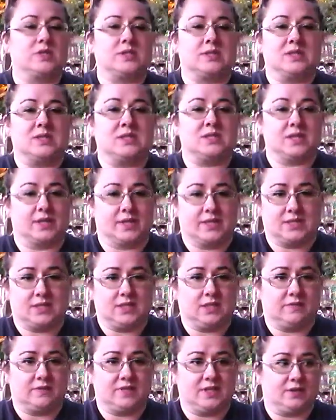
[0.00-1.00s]
was in serious
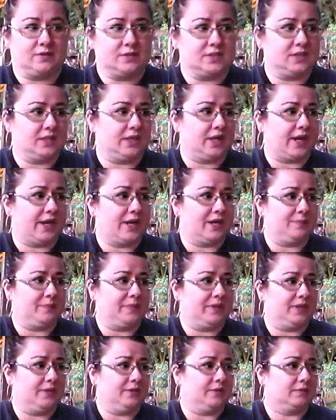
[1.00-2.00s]
need of TLC. I had
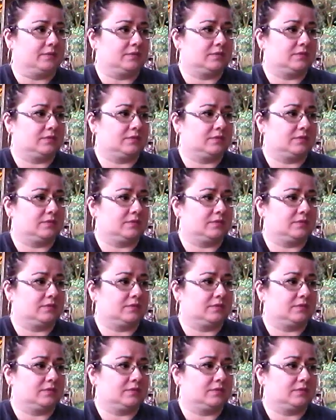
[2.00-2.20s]
been